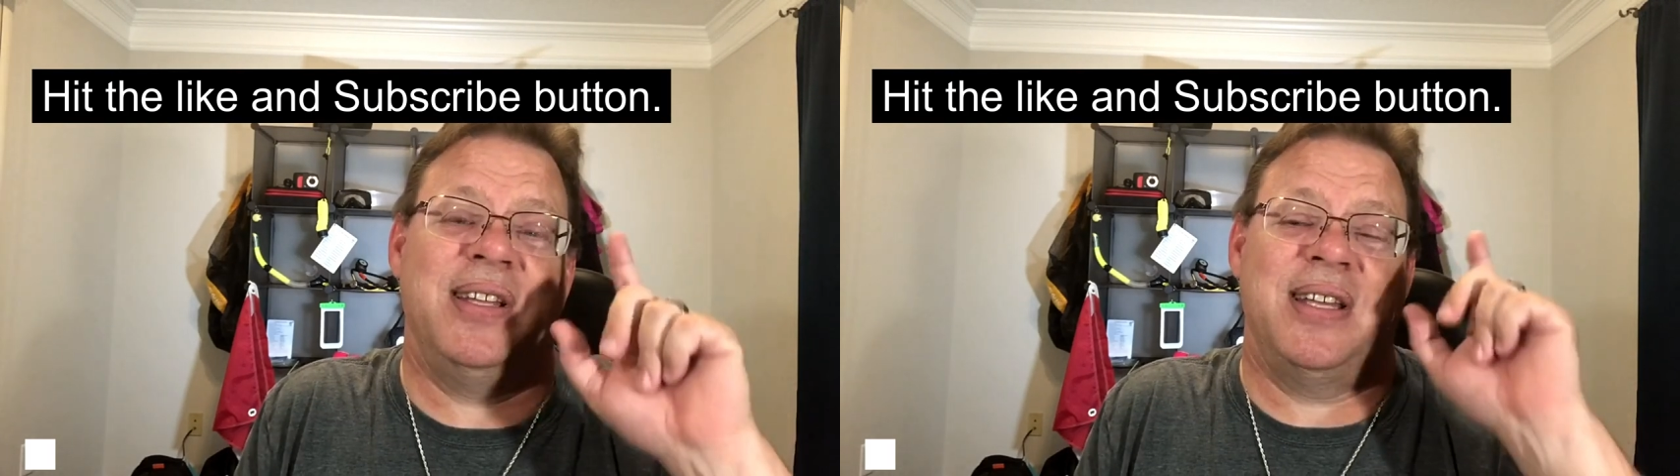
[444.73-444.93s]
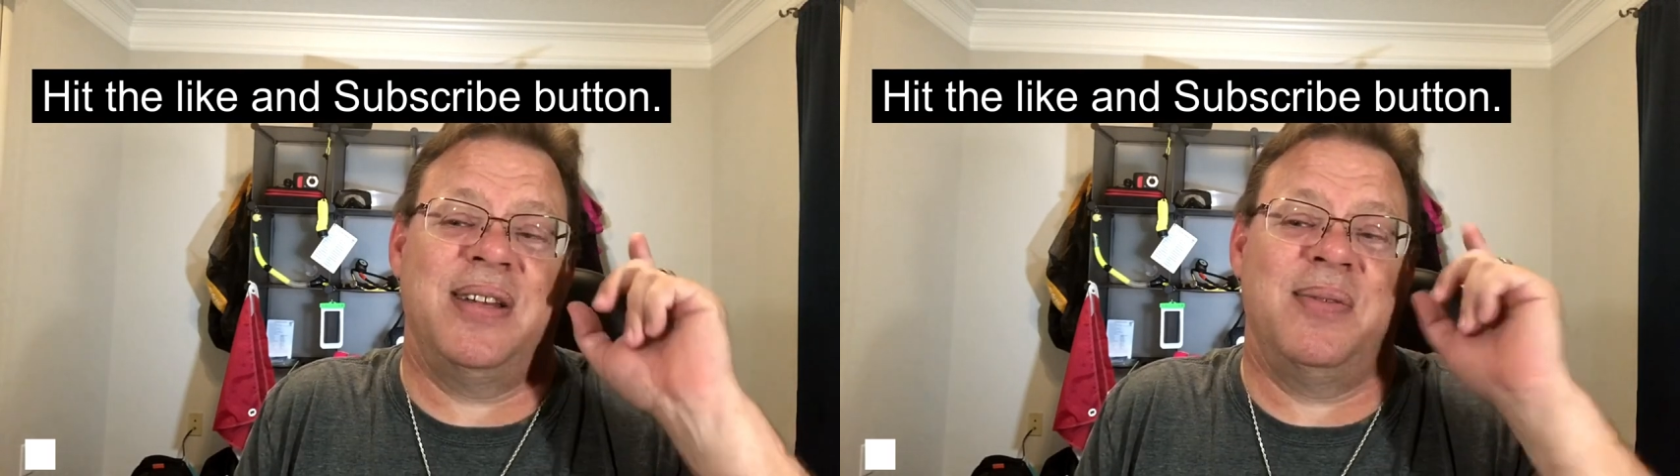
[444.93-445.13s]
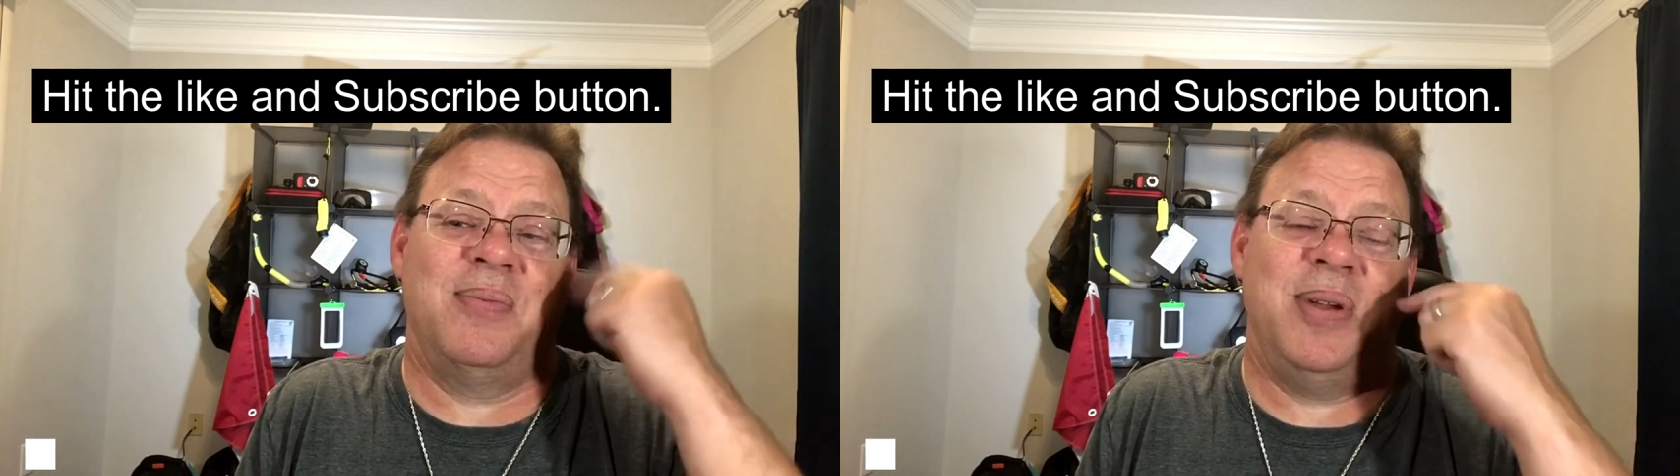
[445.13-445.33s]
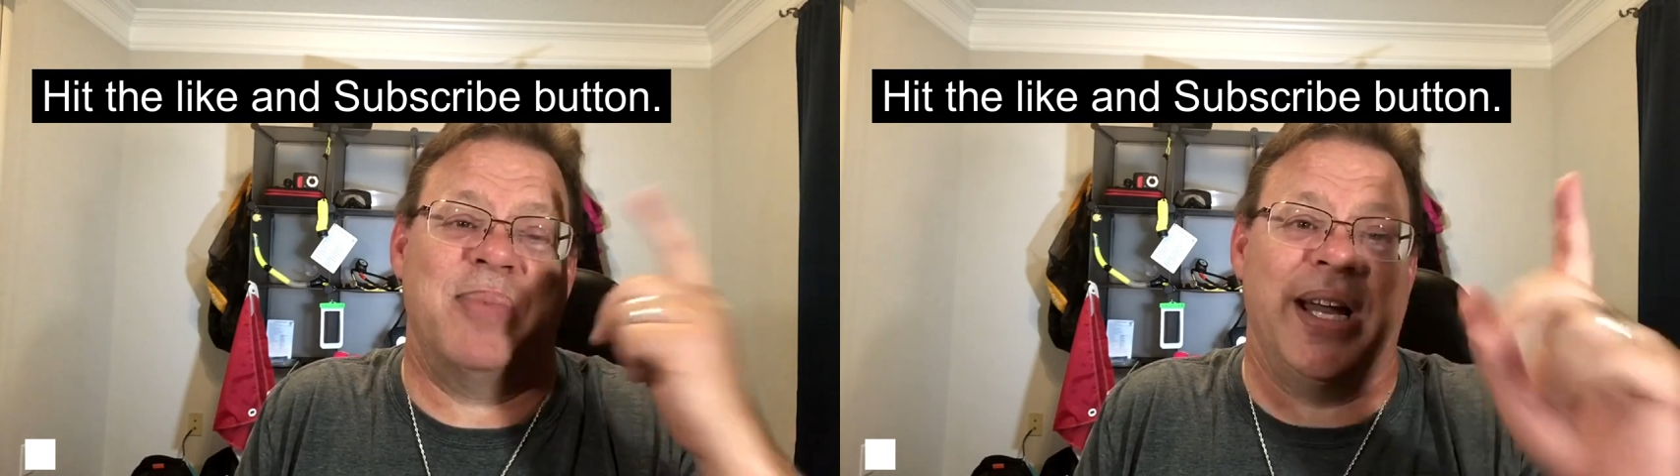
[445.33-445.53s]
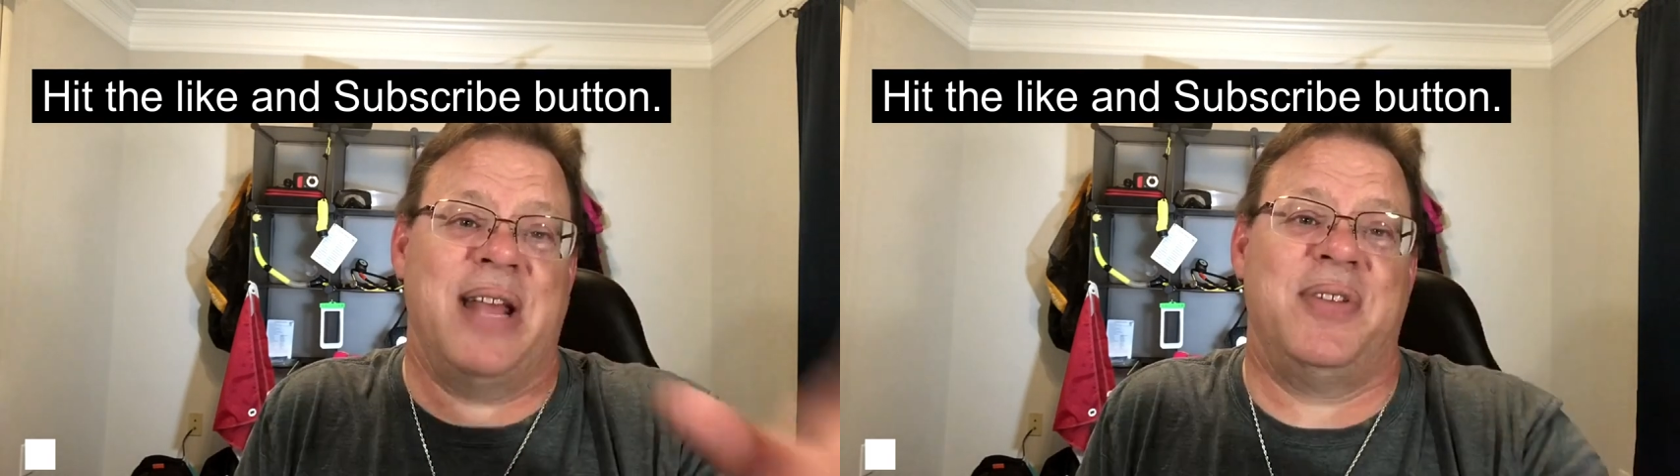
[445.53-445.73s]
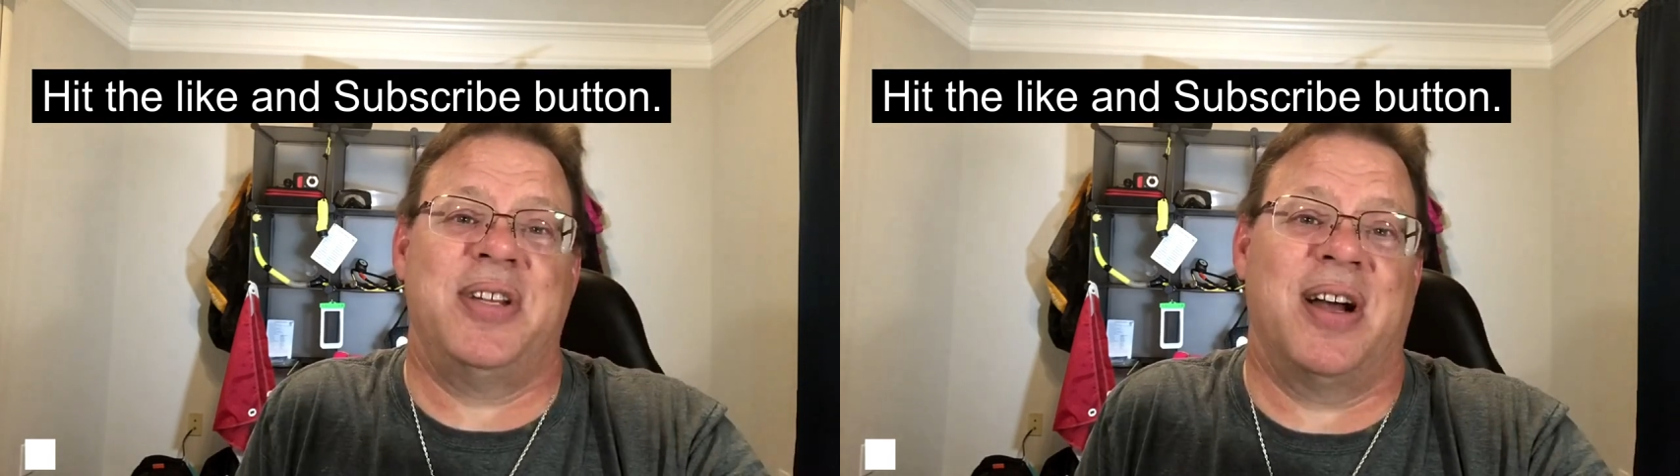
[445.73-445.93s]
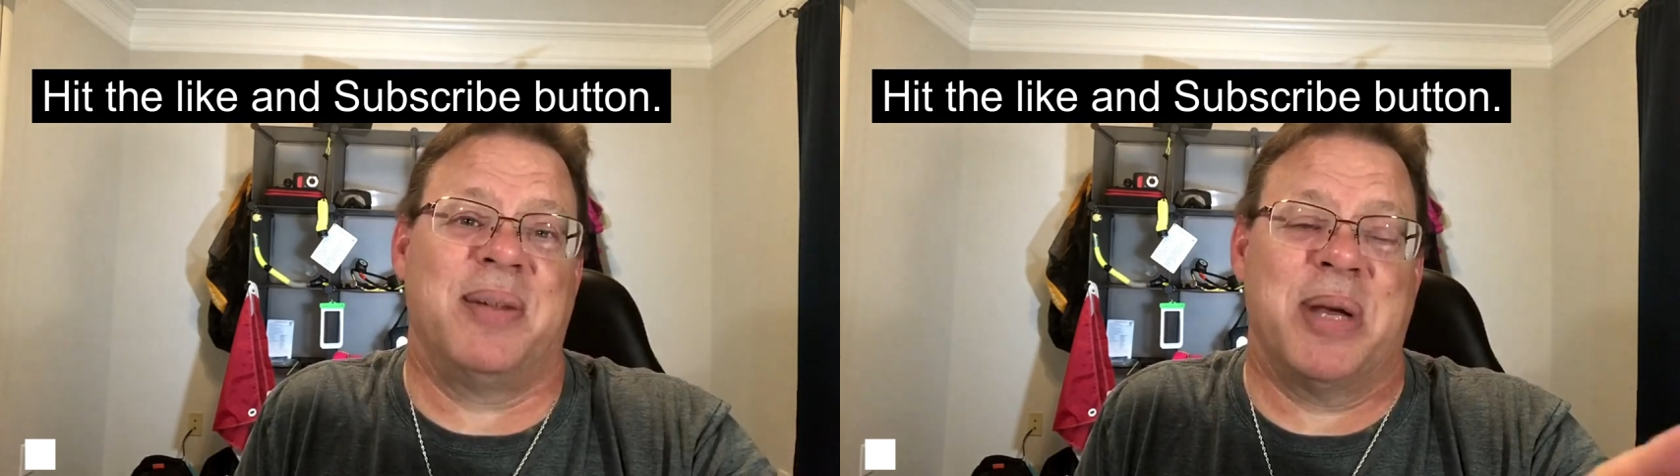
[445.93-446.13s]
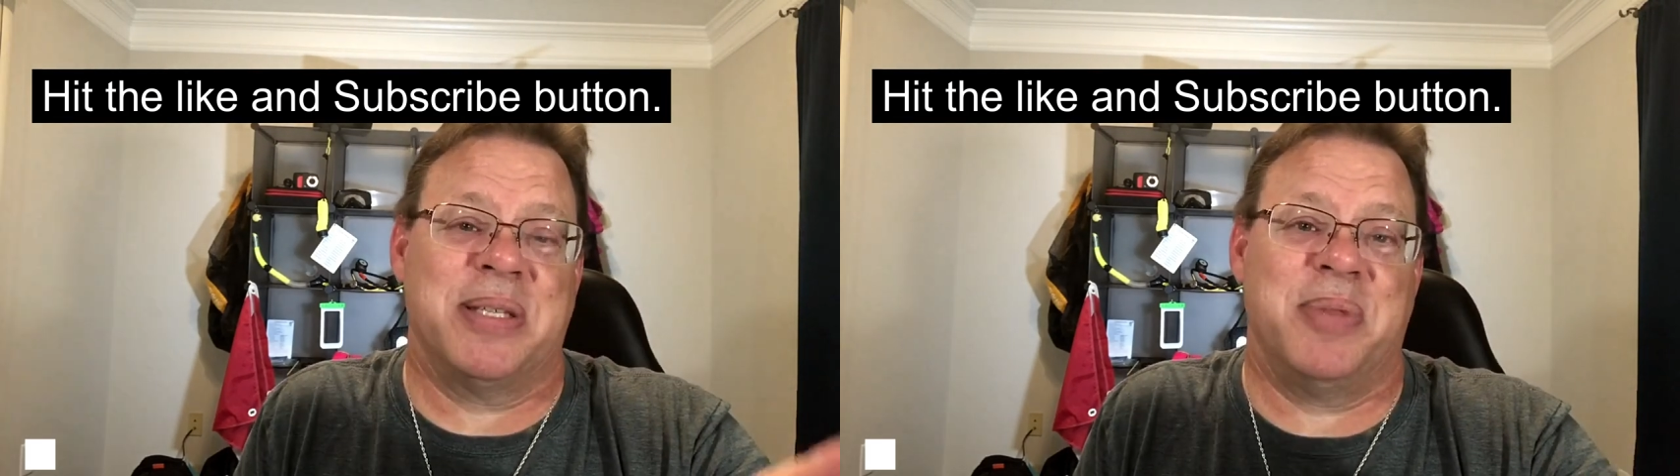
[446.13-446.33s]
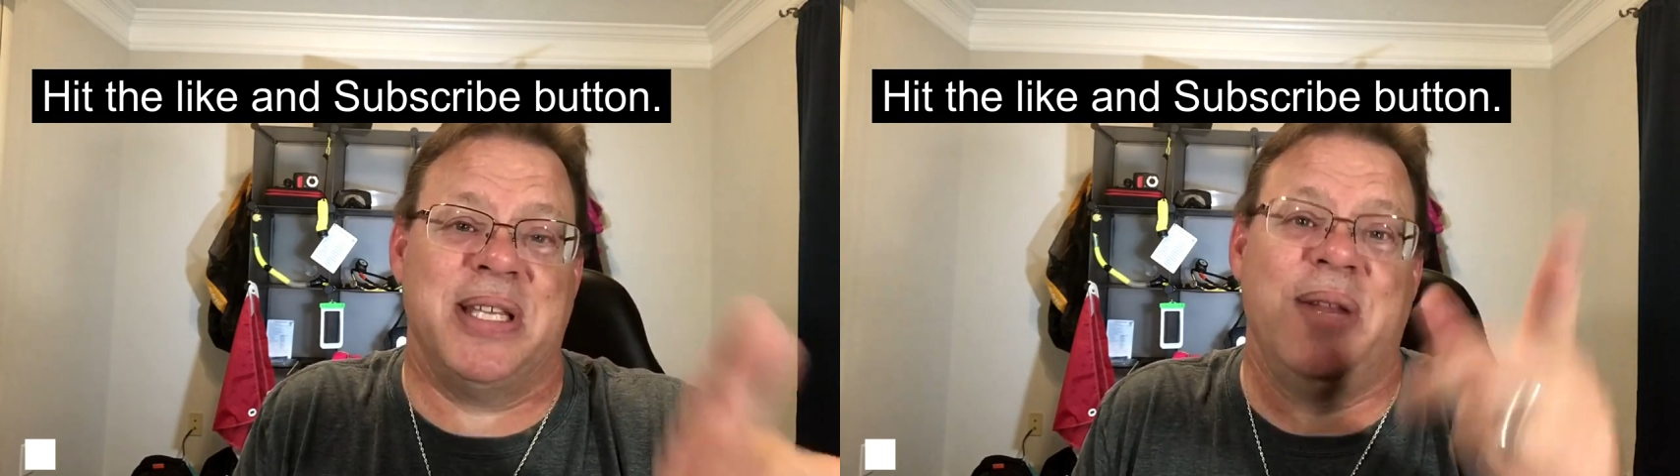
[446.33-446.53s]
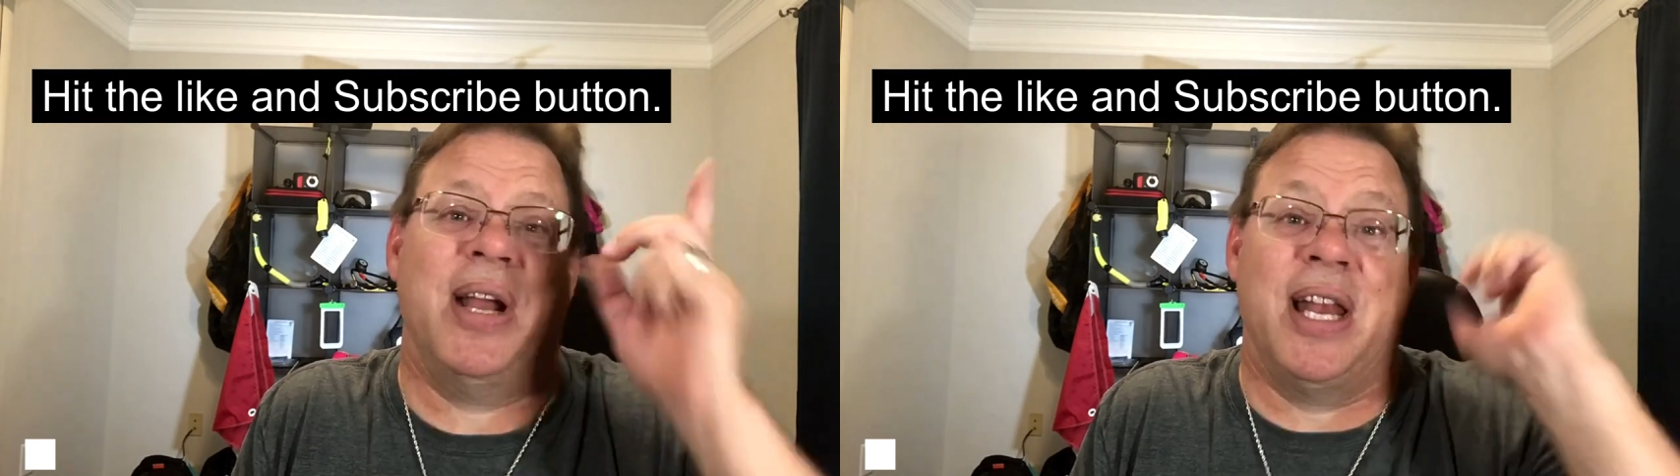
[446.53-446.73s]
then we might have to talk about some
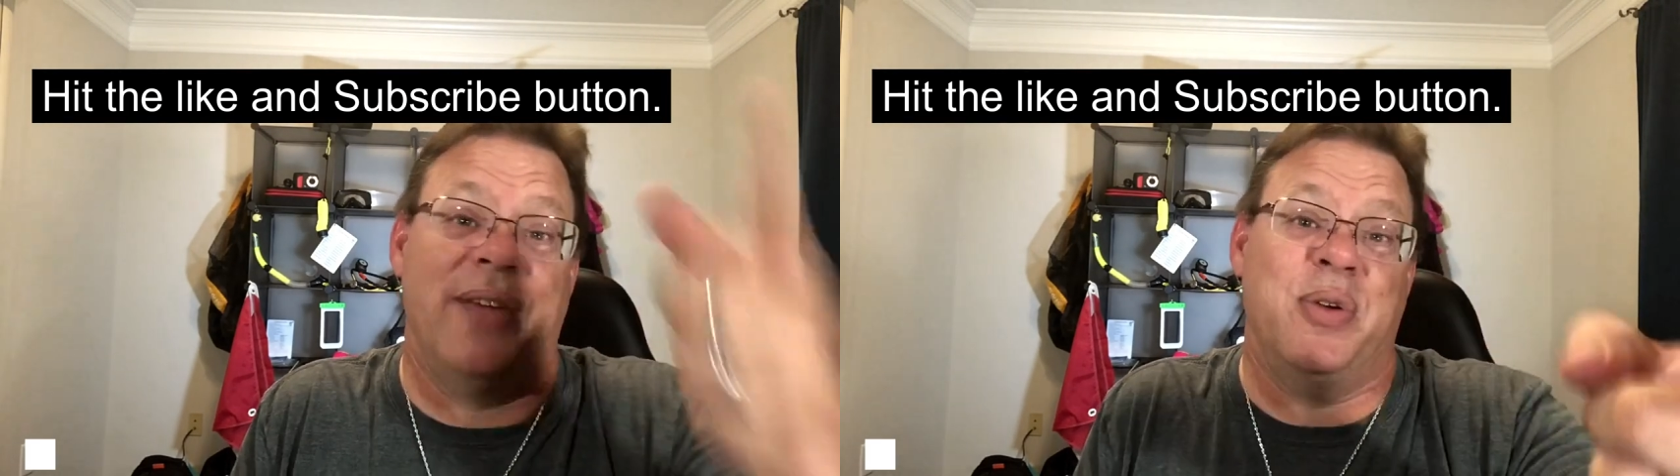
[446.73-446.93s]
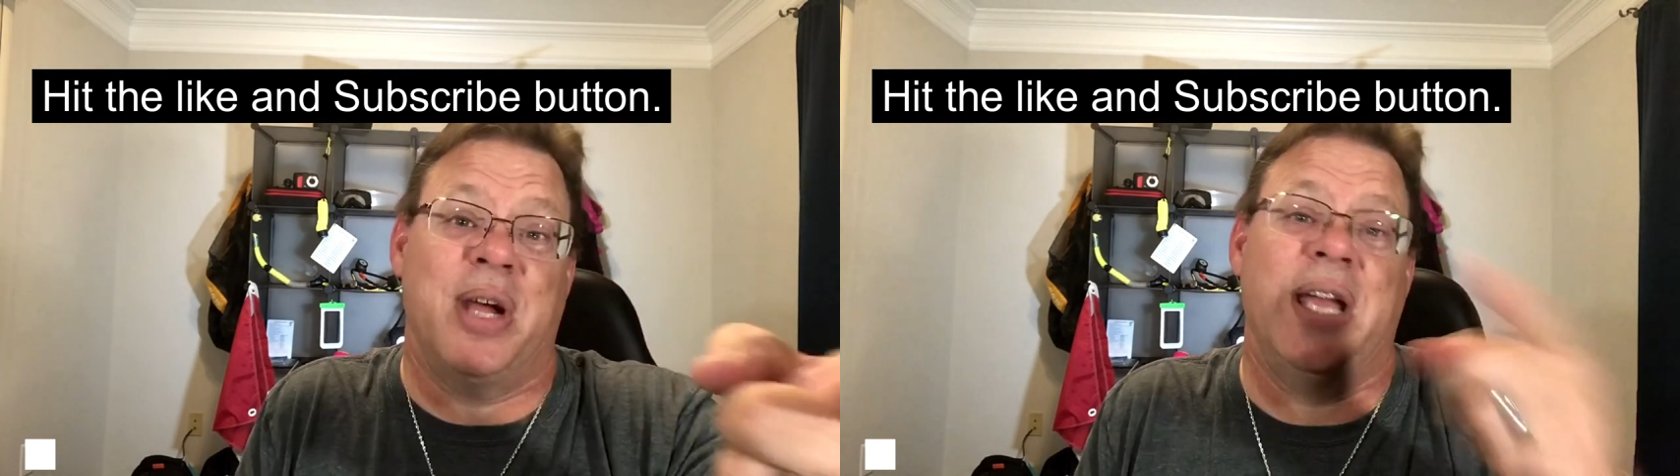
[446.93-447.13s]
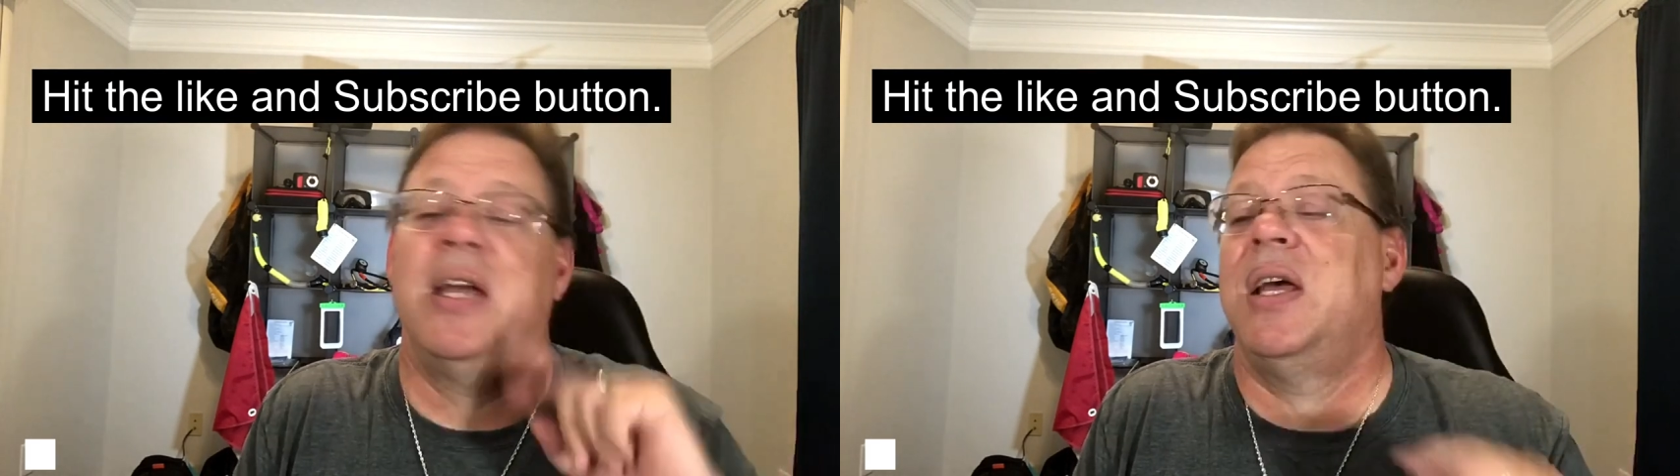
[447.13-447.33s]
things. Anyway, love you, Ray.